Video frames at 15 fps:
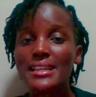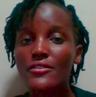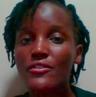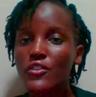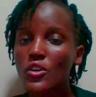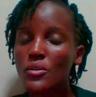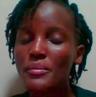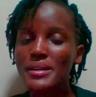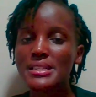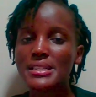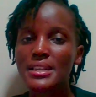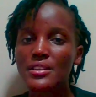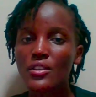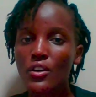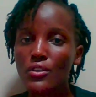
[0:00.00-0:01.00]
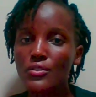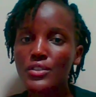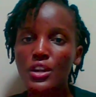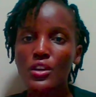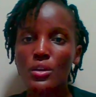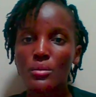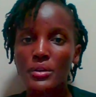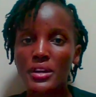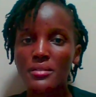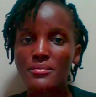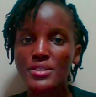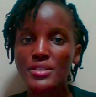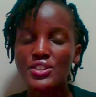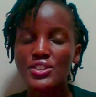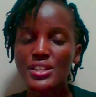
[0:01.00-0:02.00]
than 4% of the global
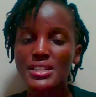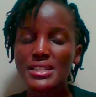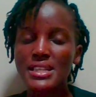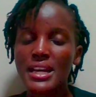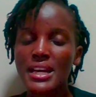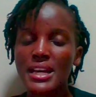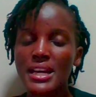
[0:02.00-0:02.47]
emissions.